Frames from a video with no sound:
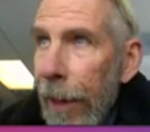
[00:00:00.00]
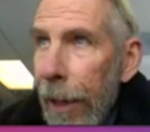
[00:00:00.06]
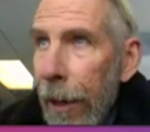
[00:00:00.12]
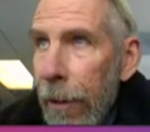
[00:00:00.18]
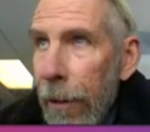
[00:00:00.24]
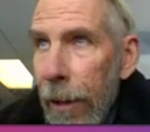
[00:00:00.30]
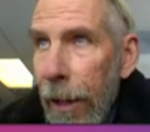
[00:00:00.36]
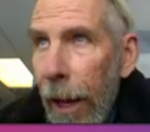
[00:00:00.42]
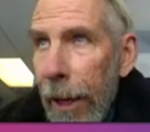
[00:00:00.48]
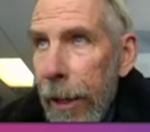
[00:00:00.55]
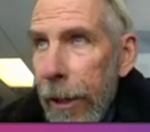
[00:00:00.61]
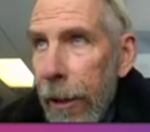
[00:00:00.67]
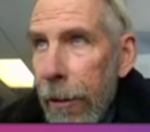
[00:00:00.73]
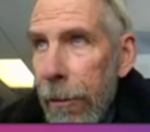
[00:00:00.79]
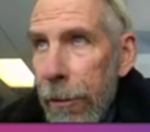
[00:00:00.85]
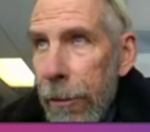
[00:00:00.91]
they don't
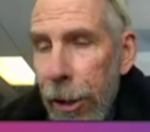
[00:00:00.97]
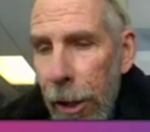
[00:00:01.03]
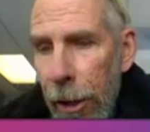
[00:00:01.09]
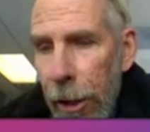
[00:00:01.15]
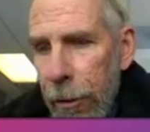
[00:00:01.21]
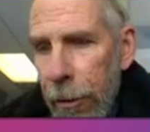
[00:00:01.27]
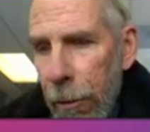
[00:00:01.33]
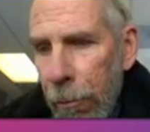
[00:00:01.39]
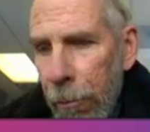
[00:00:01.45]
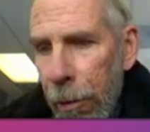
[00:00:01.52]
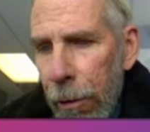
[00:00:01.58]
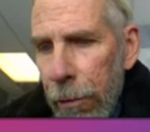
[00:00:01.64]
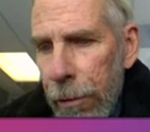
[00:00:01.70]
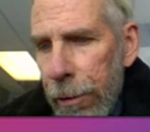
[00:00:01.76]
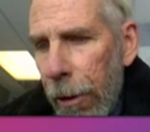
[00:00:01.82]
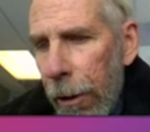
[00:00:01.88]
like you changing the
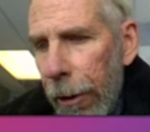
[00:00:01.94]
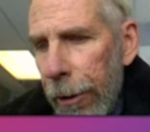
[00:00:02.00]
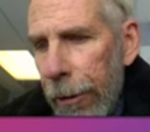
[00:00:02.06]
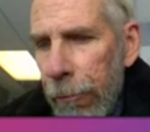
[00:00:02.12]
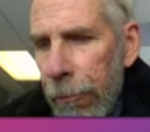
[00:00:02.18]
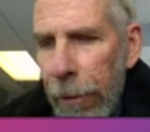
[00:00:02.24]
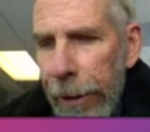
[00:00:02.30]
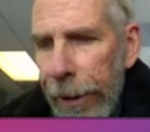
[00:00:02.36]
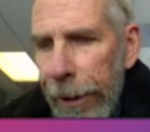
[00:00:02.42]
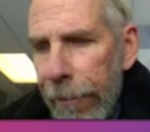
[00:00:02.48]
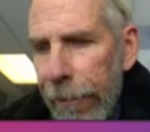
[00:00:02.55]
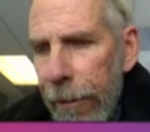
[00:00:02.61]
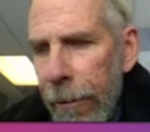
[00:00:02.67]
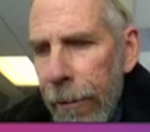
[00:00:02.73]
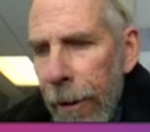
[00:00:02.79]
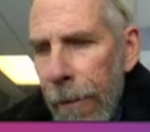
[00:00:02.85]
postcard or
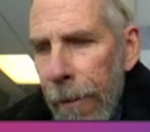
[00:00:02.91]
whatever.